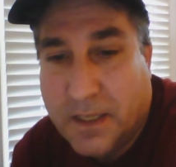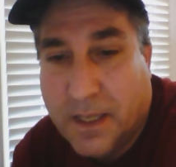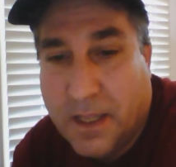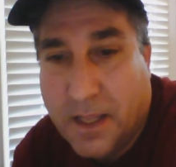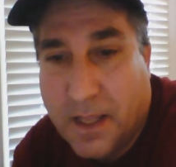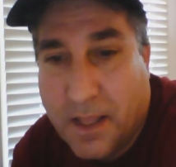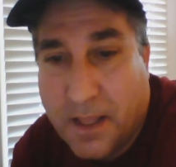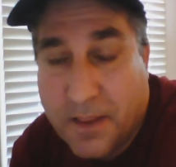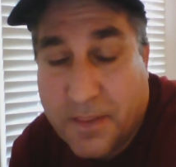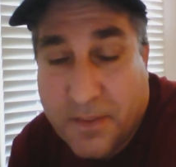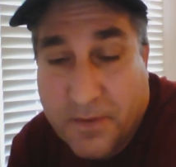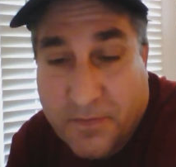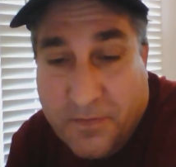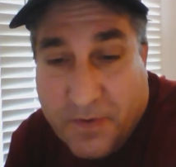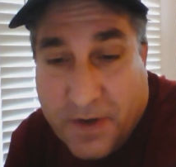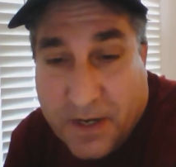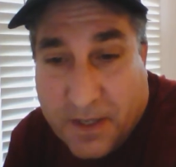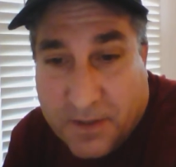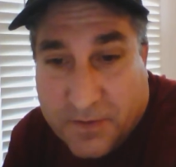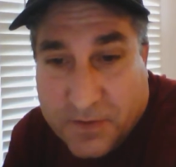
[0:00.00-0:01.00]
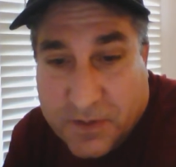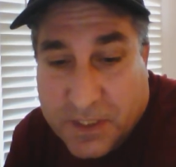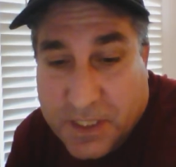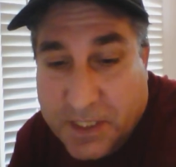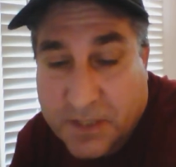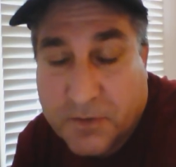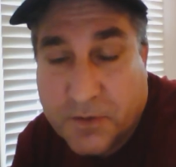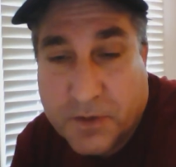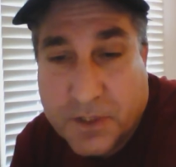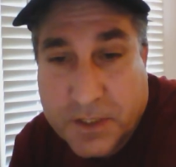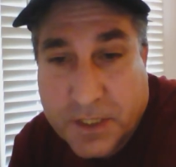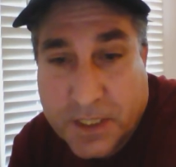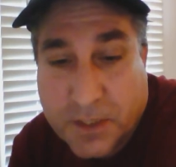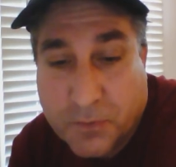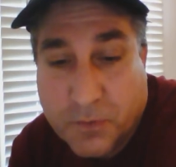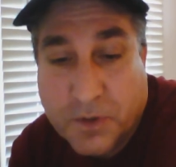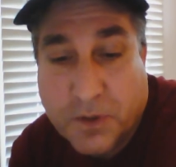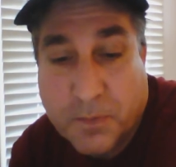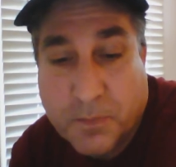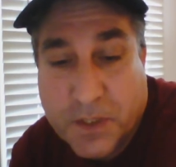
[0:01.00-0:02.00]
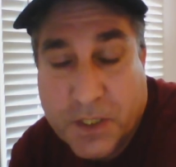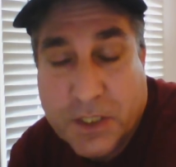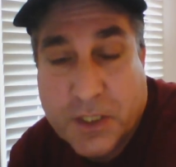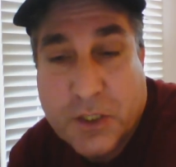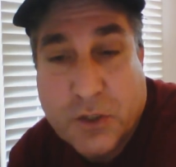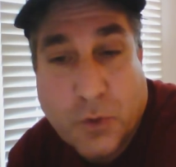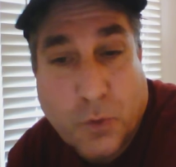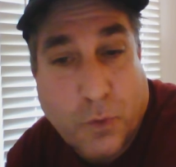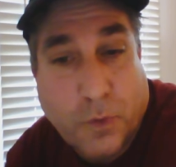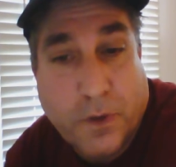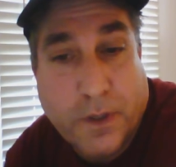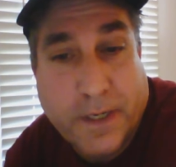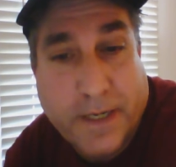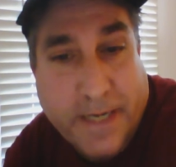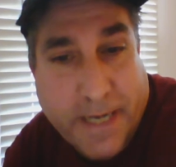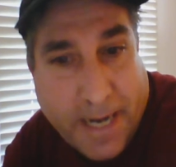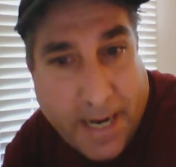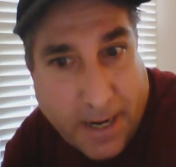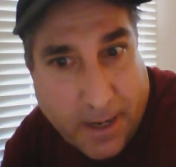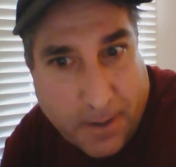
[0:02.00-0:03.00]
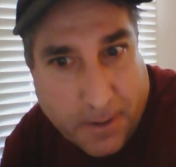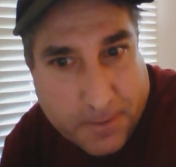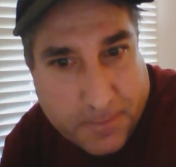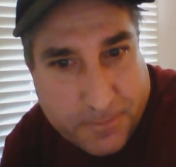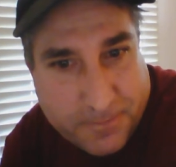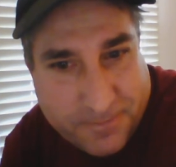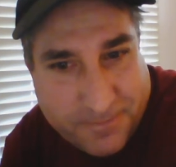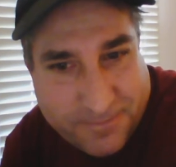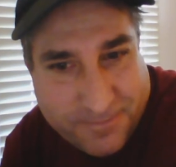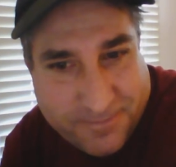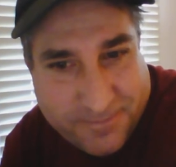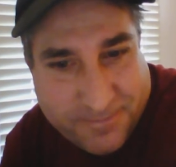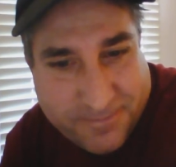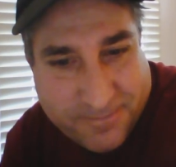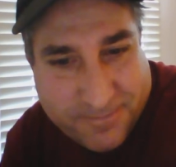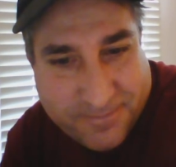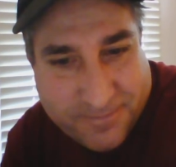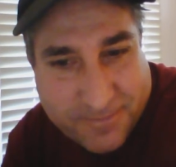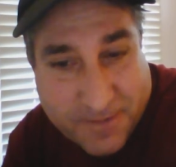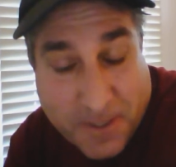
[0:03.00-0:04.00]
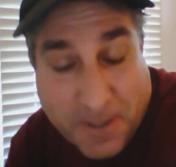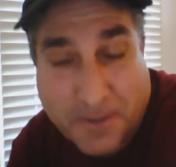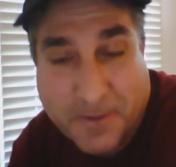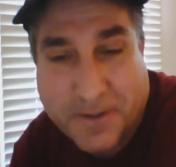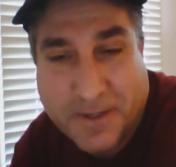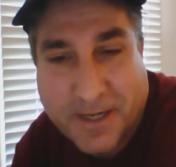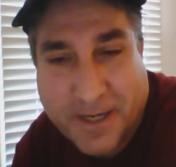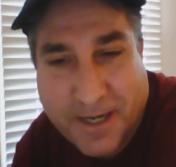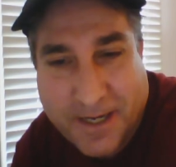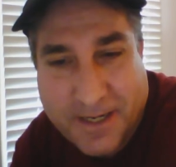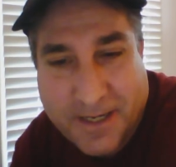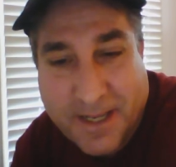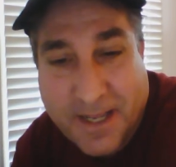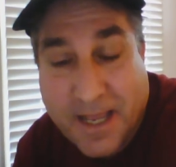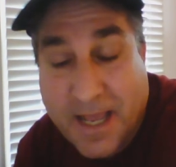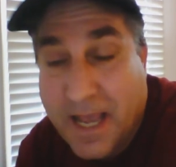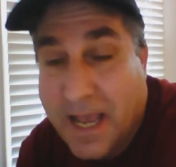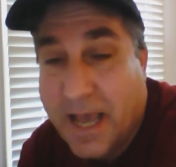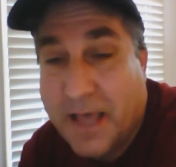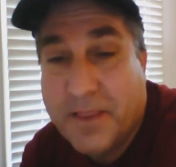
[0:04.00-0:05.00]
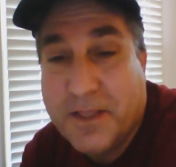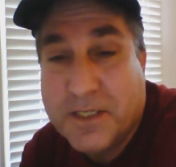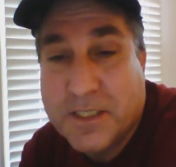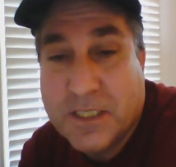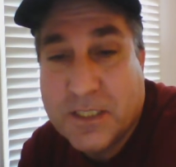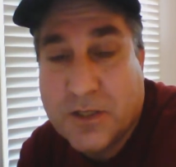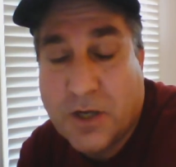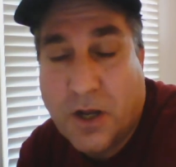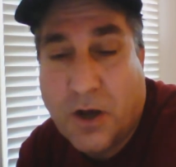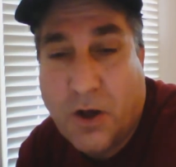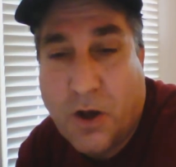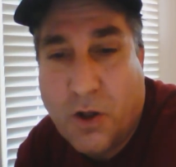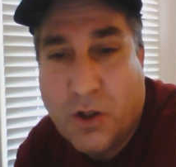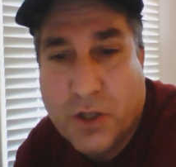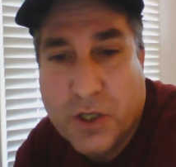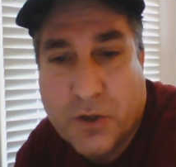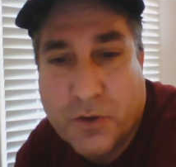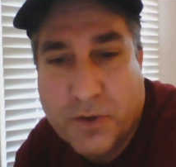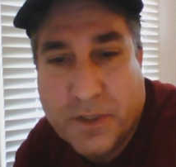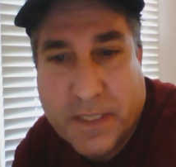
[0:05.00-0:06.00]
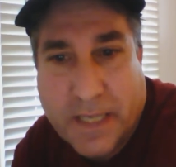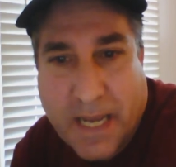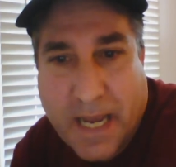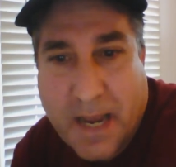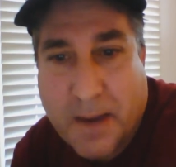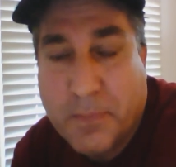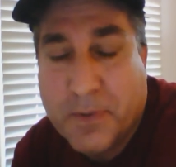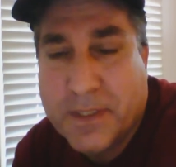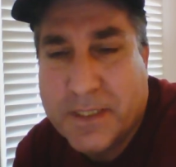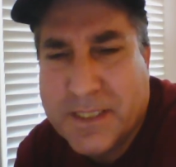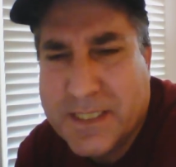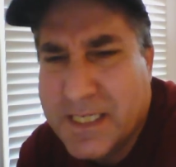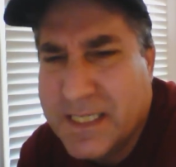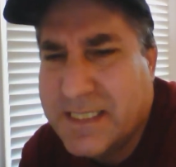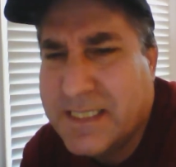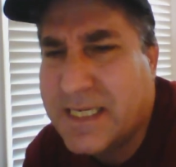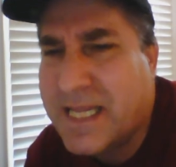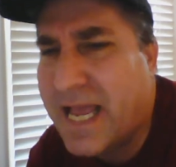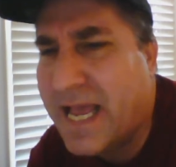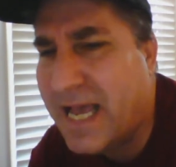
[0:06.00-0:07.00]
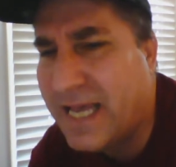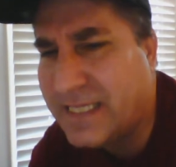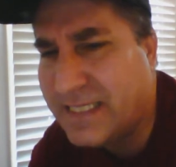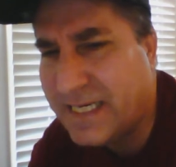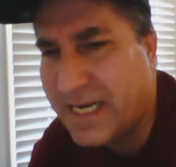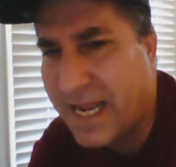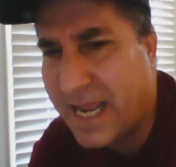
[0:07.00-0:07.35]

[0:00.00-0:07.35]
the veil of secrecy will be torn down. Okay? And this is all going to happen. It just hasn't